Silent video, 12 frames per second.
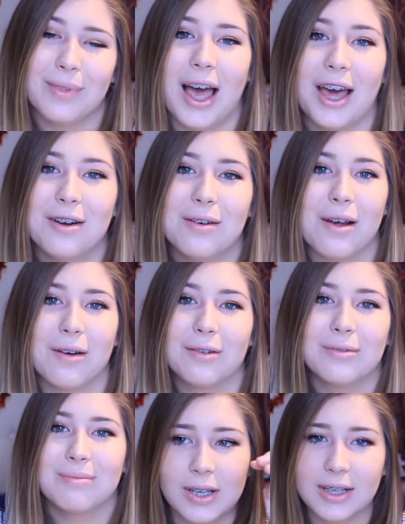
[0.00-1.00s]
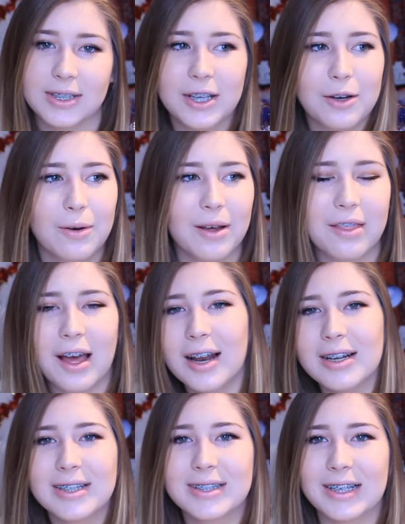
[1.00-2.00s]
I don't know. So
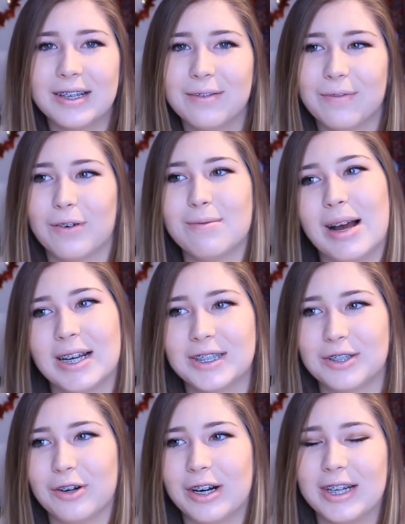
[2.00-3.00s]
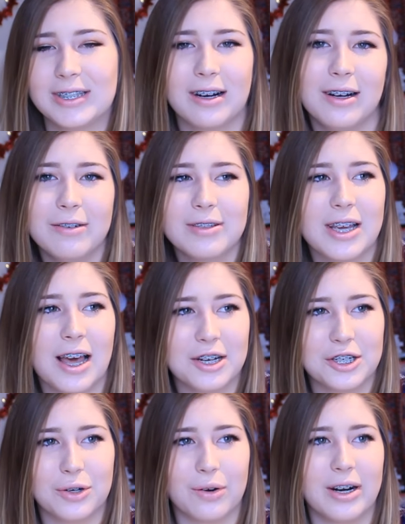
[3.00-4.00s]
that is it for my story. Sorry it was kind of
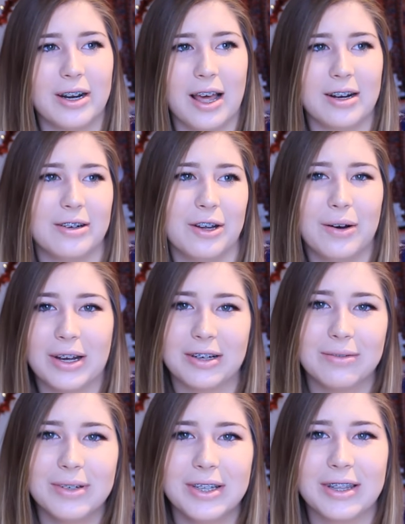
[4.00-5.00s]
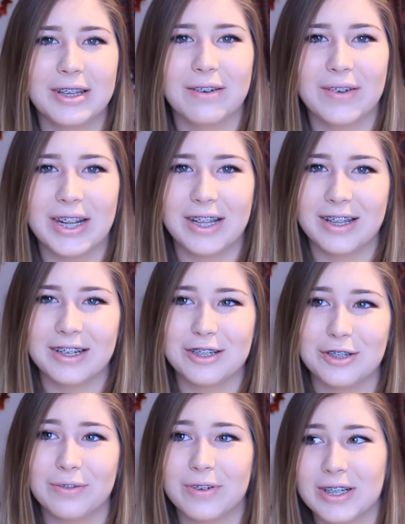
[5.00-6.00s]
short. I don't know. I couldn't really think of anything to
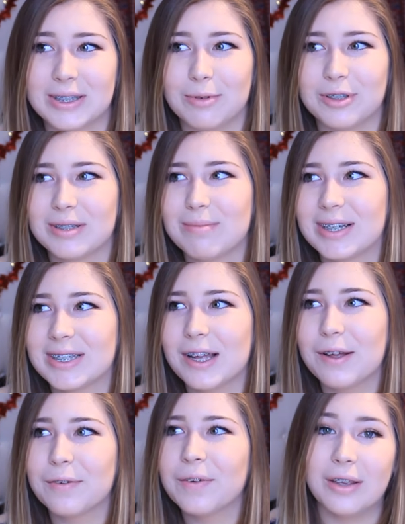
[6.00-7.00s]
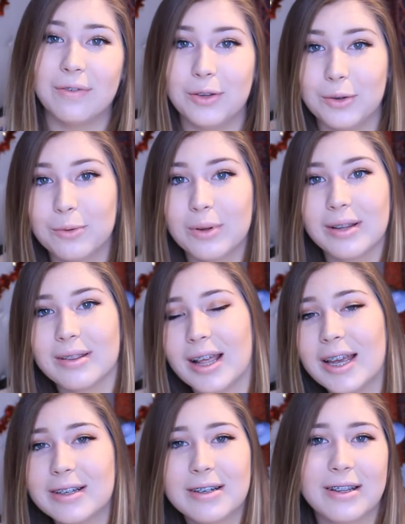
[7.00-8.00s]
do for exposing myself. If you
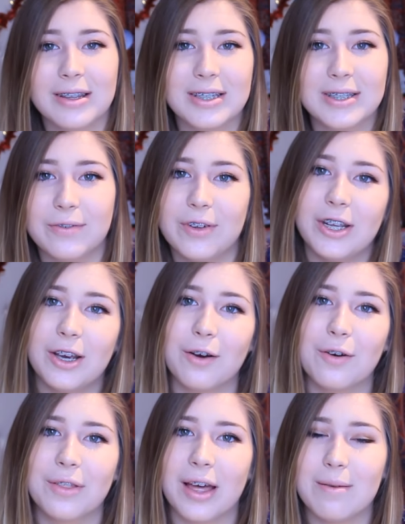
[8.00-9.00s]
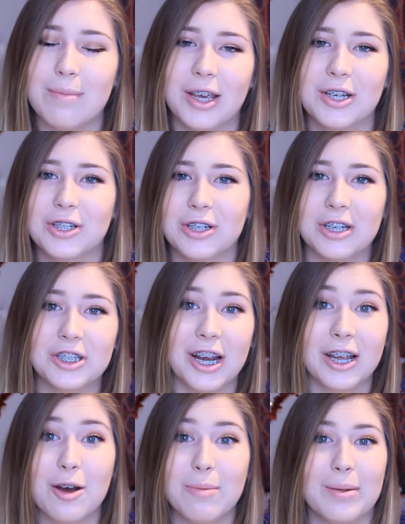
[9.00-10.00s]
liked this video, then make sure to
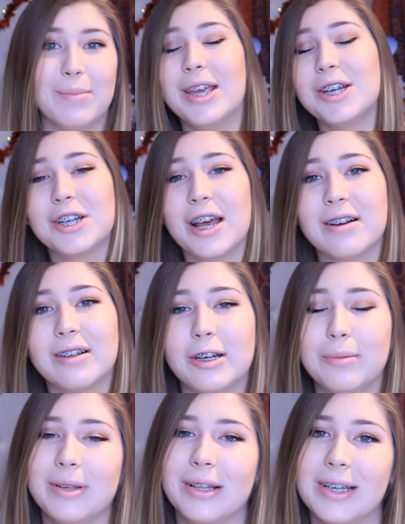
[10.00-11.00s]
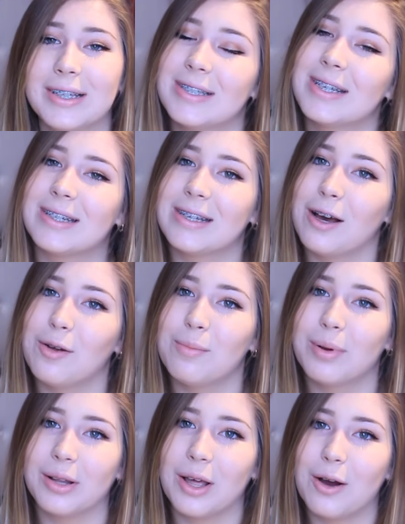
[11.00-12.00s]
check out my main channel. It'll be linked down
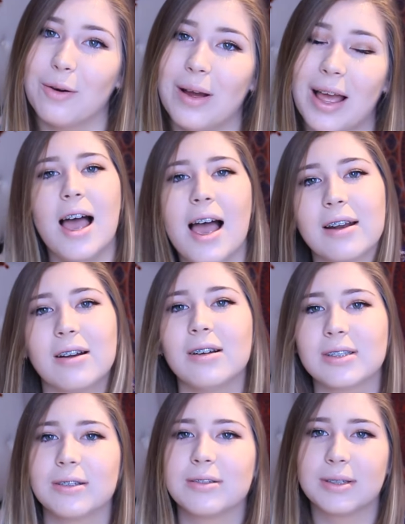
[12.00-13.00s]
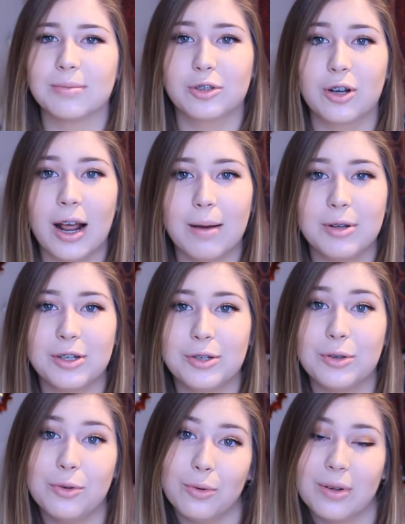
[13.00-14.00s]
below. And also subscribe
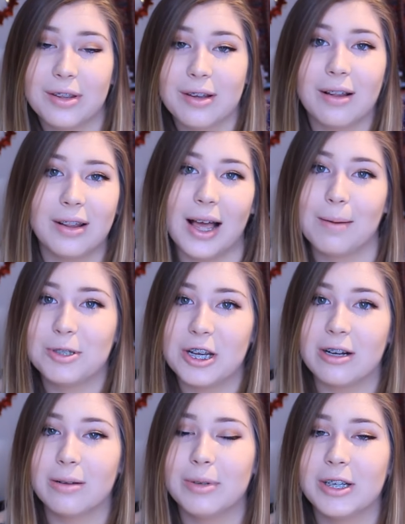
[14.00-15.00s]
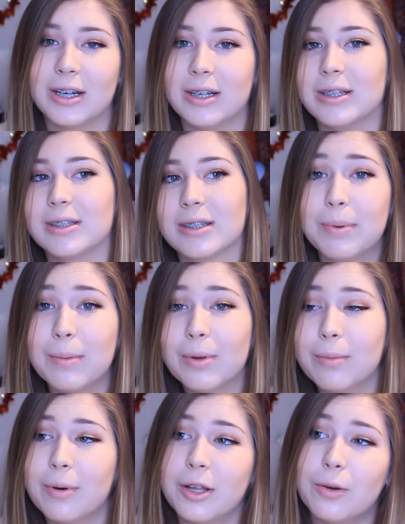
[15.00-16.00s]
to the collab channel because people
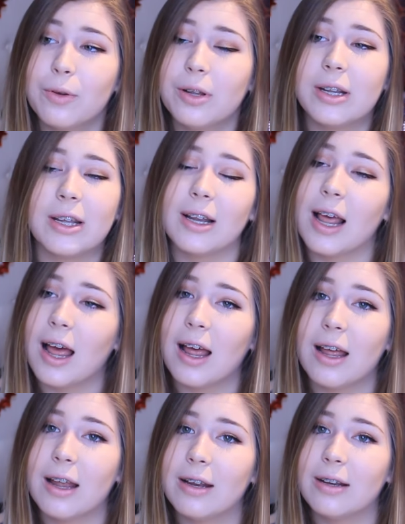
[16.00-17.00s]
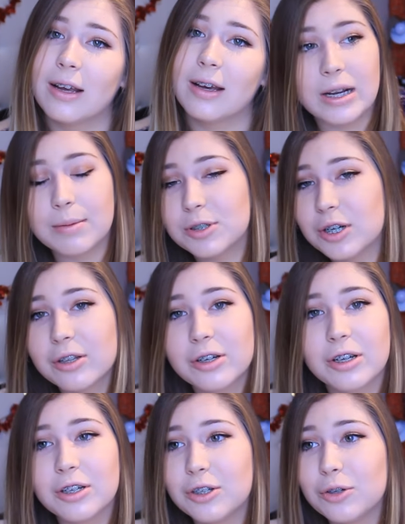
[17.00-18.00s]
are pretty cool in it, and I'm sure they're
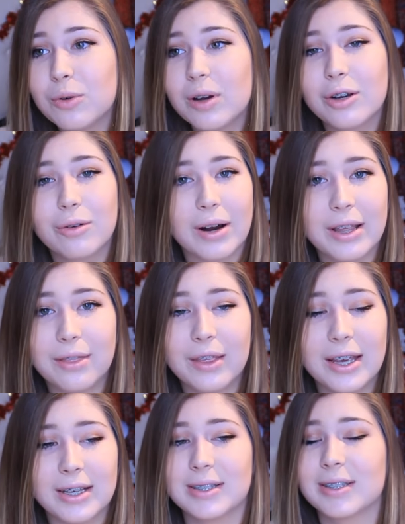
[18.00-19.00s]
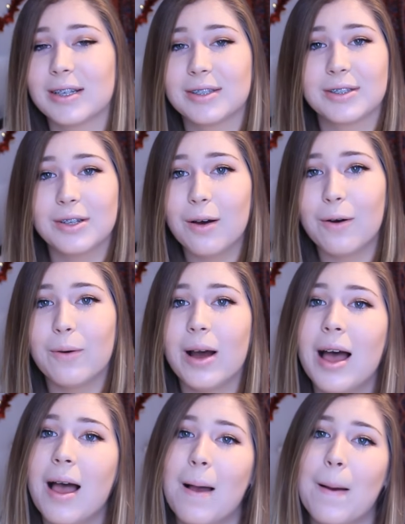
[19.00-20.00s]
gonna do great things. So
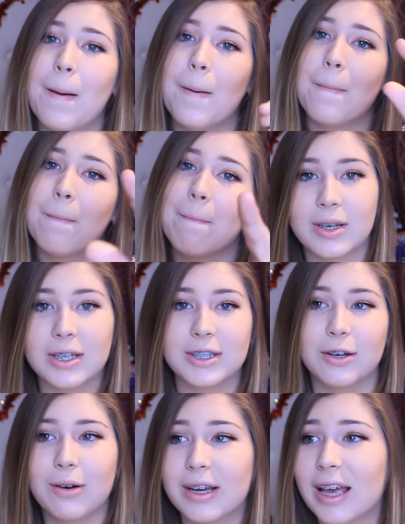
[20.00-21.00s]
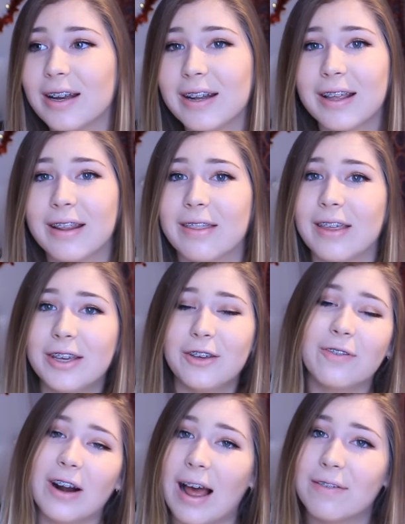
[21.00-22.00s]
again, thank you
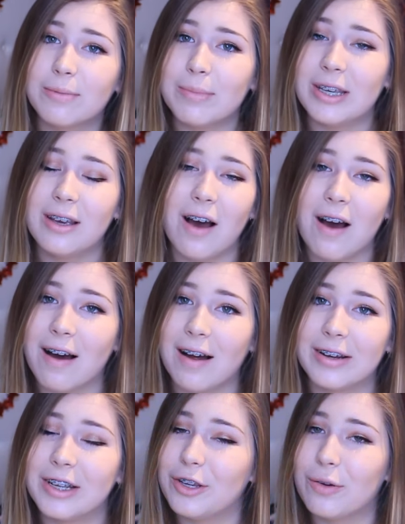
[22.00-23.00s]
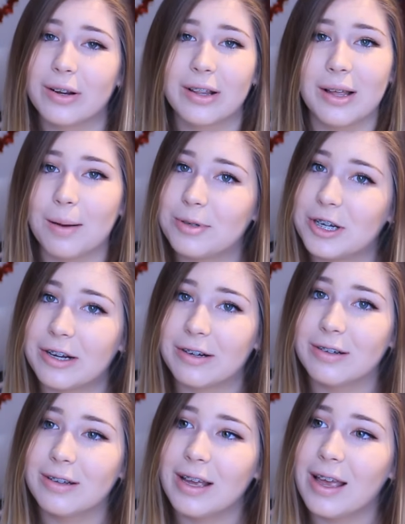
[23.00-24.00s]
for having me on your collab
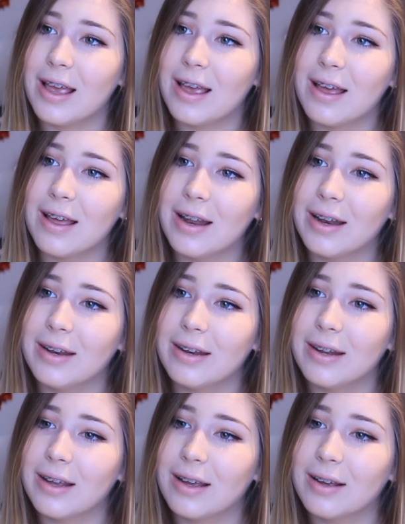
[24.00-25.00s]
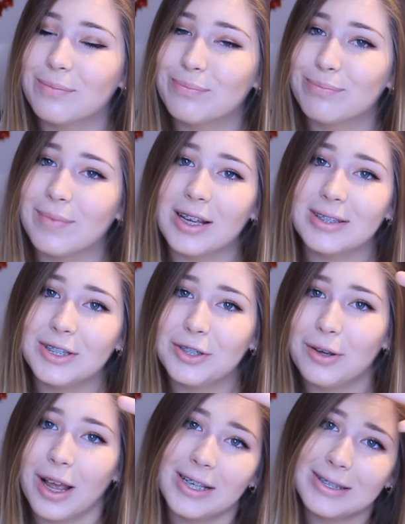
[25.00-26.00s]
channel, and I'll see
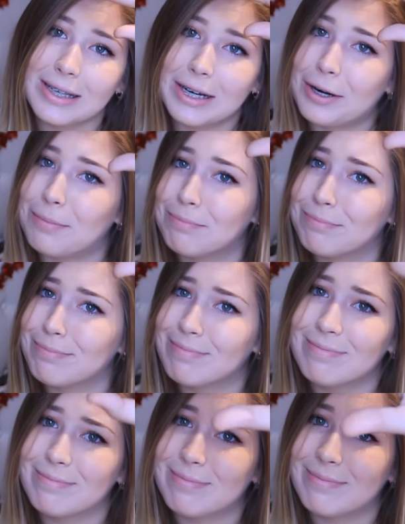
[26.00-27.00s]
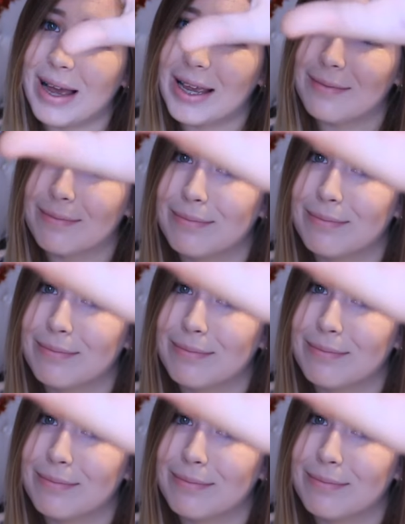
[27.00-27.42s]
you guys later. Bye.